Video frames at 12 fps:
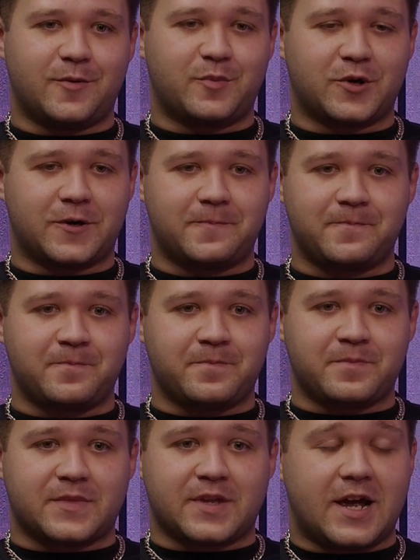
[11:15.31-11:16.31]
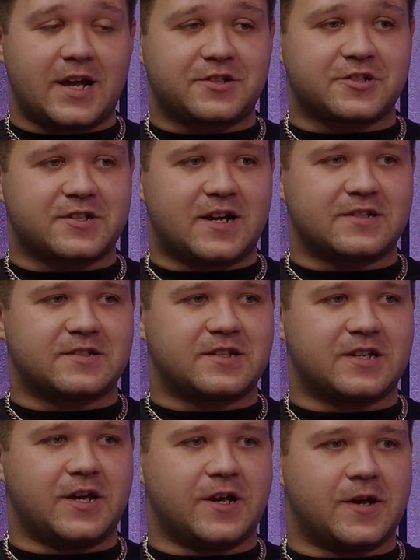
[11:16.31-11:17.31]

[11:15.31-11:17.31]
But yeah, it's just nice to see